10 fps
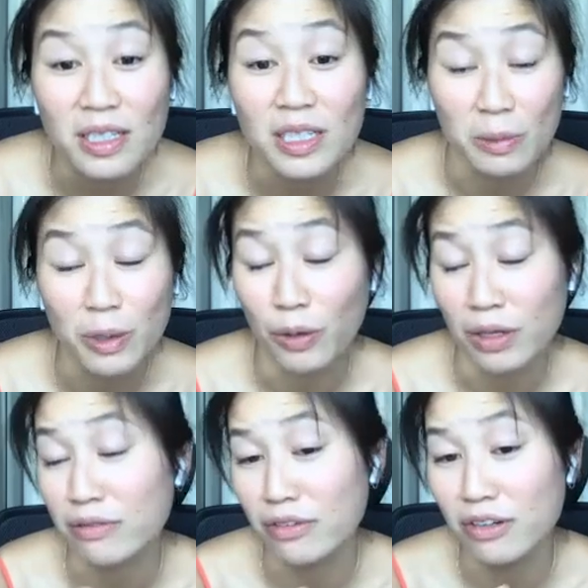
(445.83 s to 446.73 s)
keep
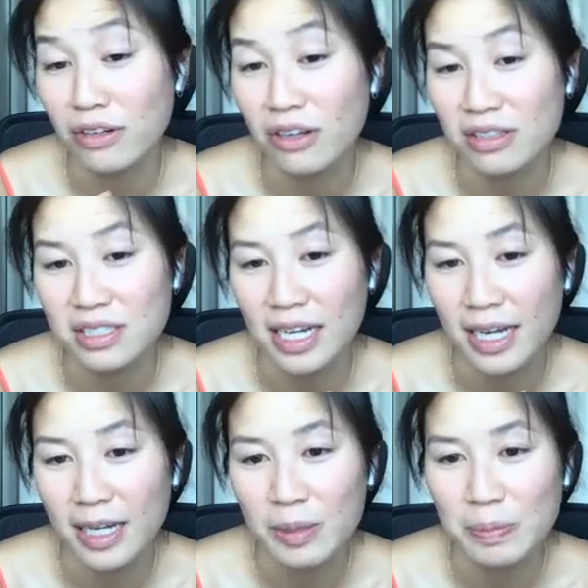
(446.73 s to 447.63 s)
going for a long
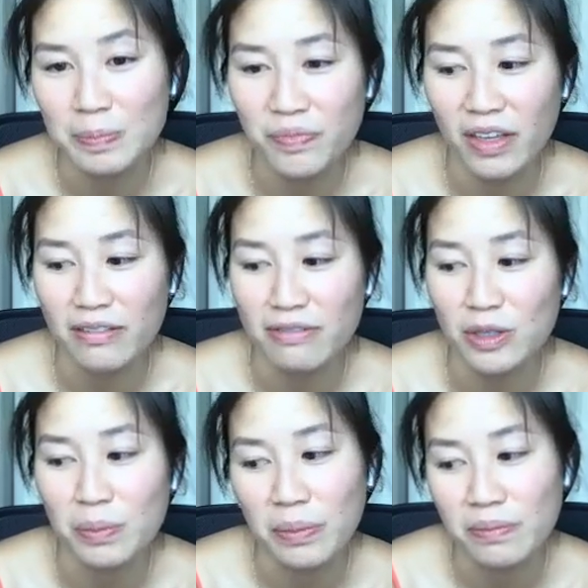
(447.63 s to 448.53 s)
time, I feel